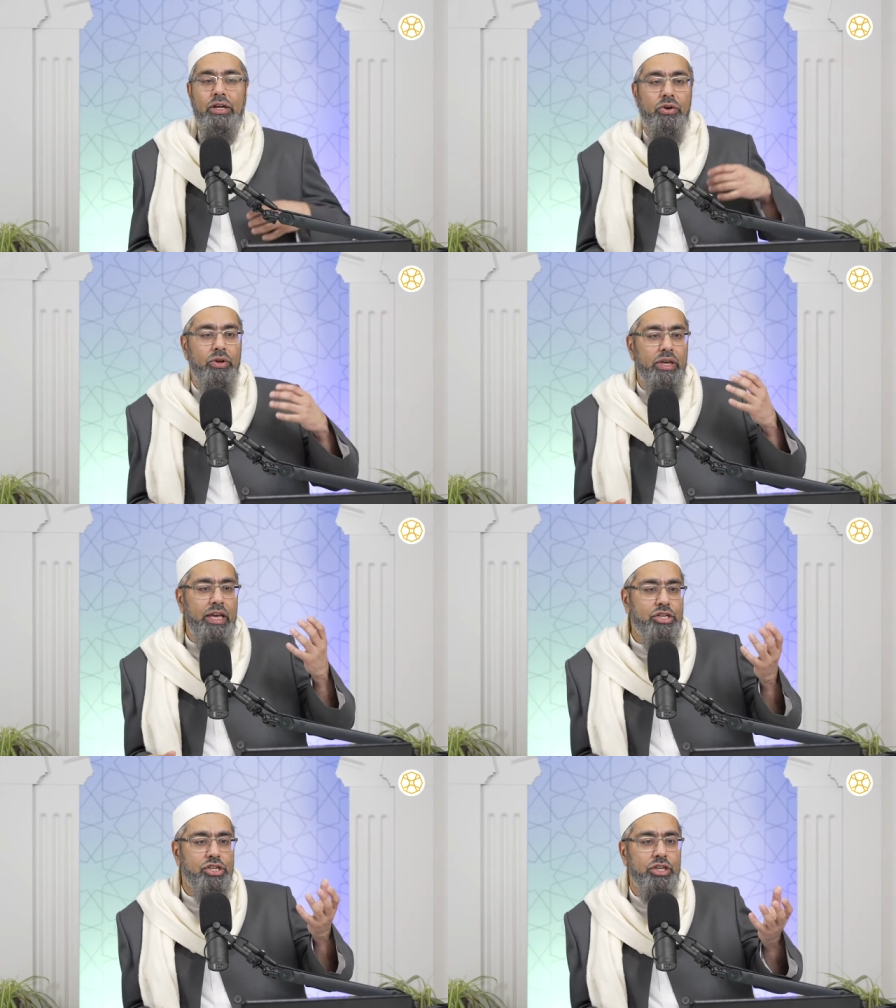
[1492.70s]

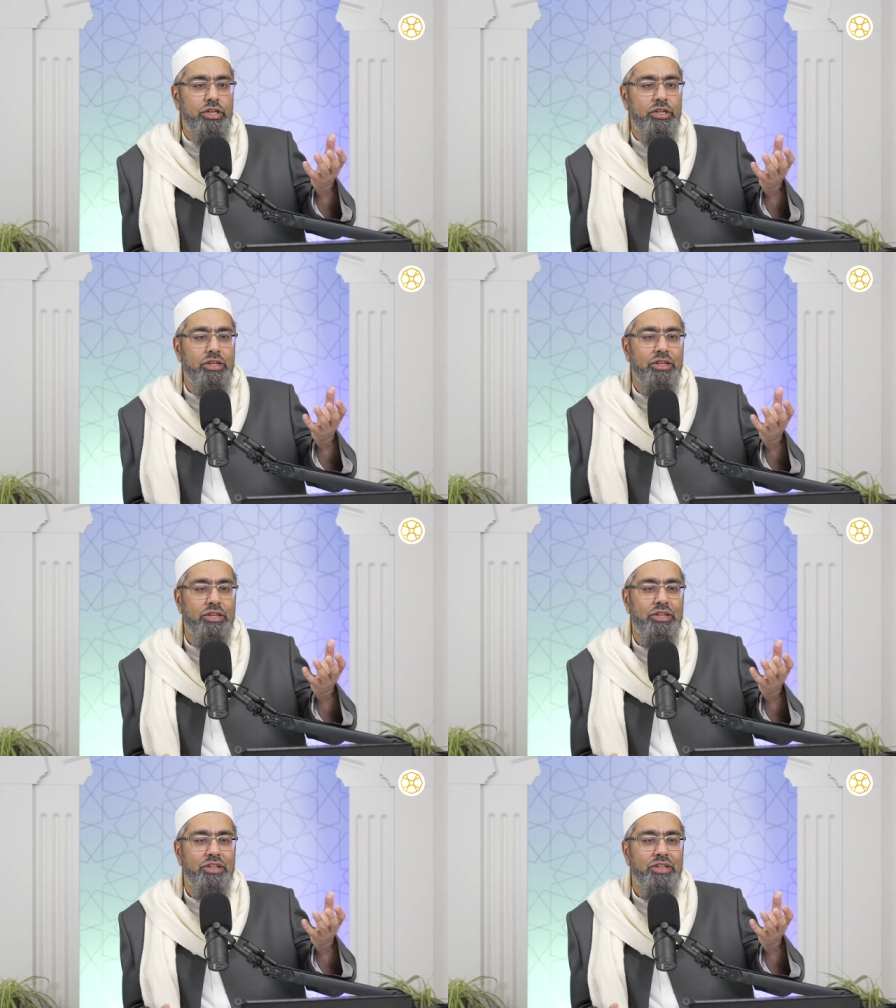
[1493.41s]
creation
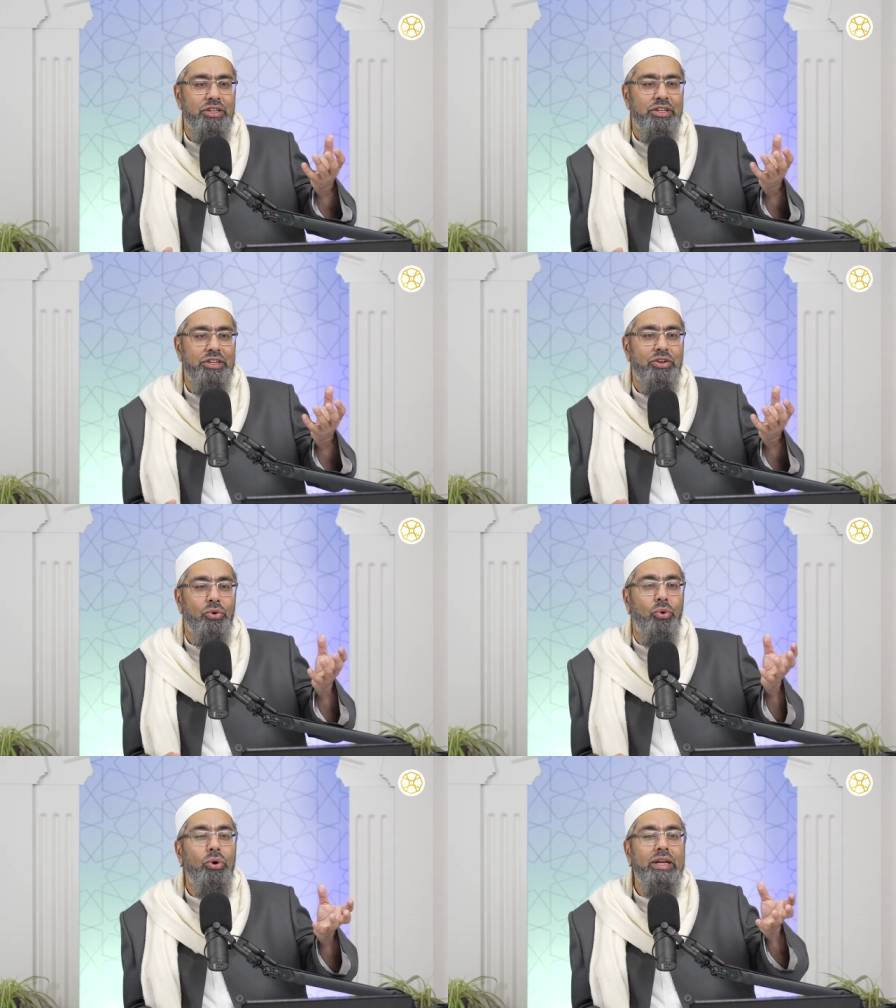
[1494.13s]

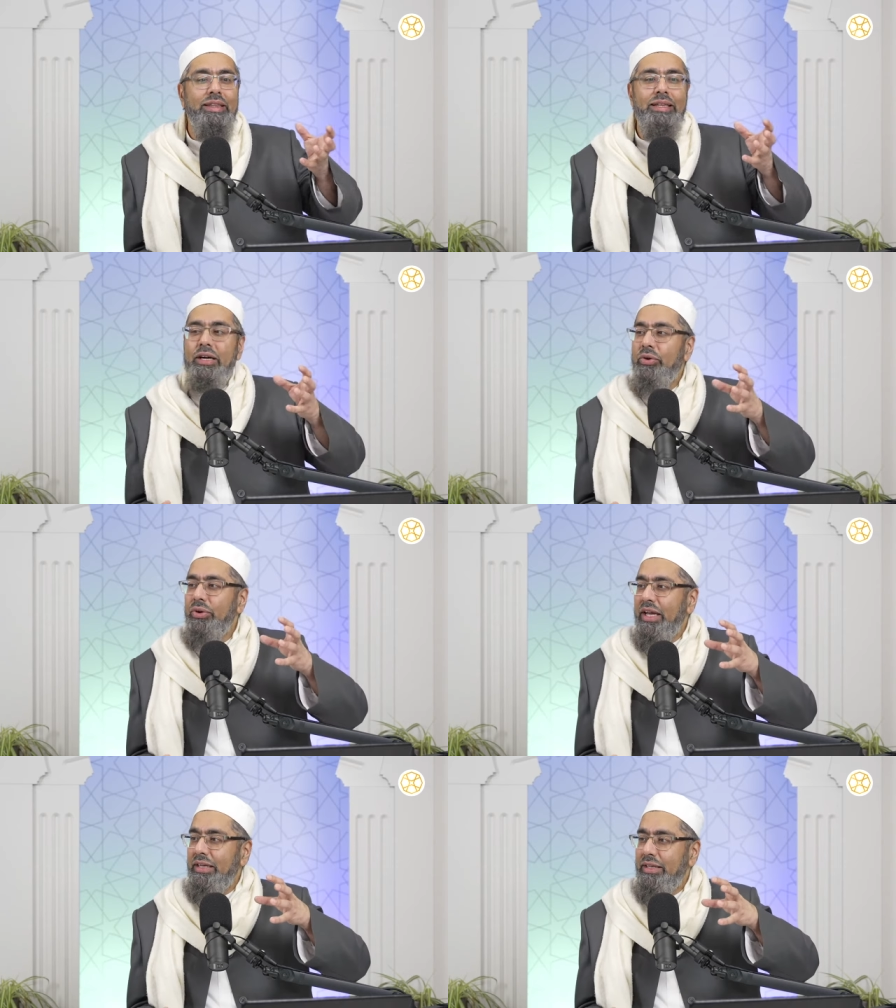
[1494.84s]
or in the
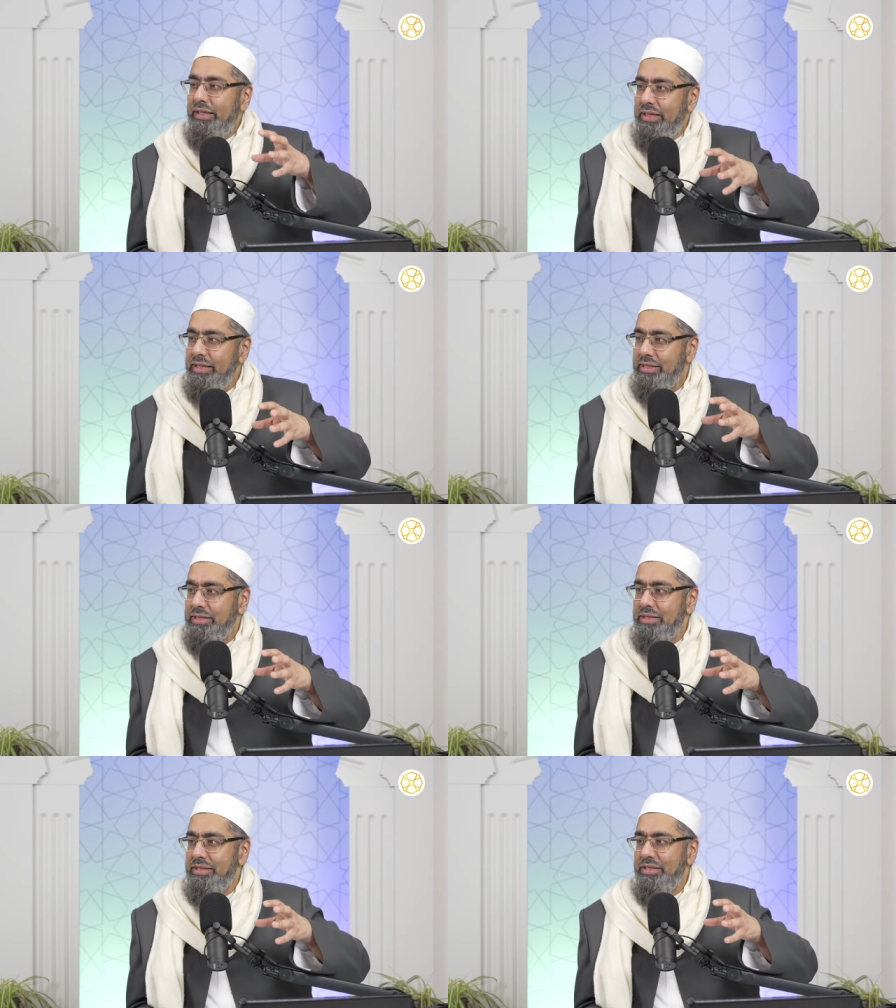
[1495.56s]

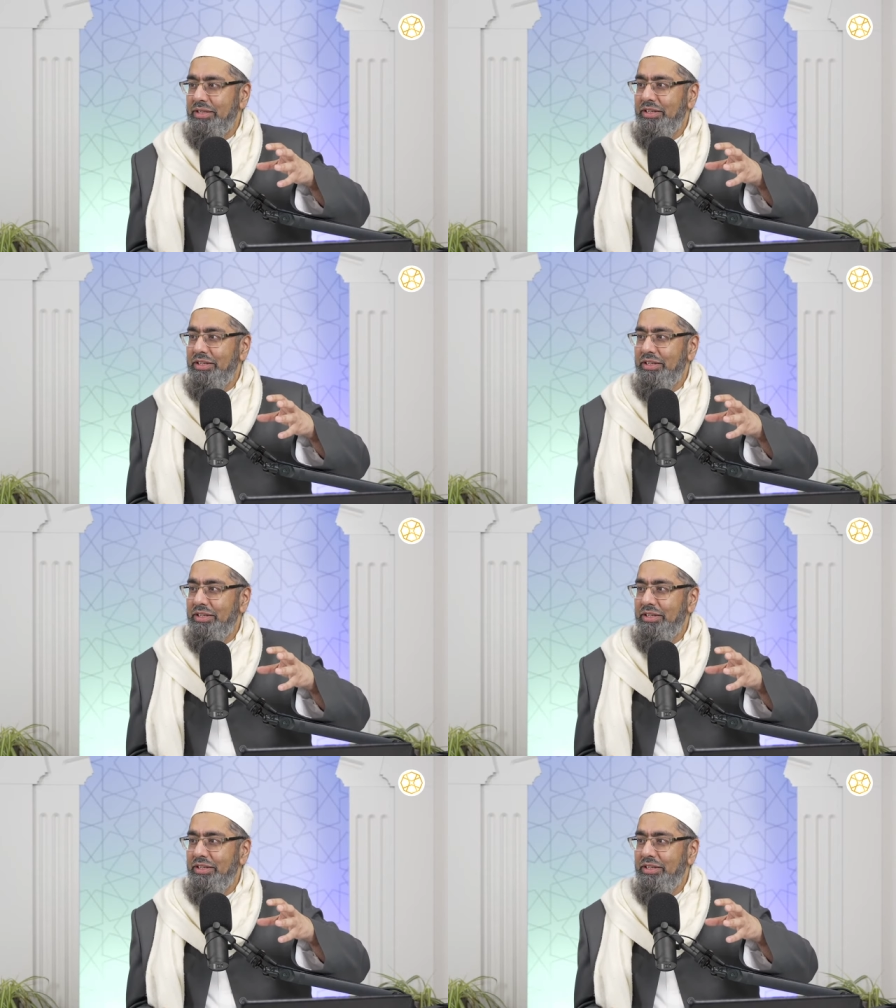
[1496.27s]
createdness.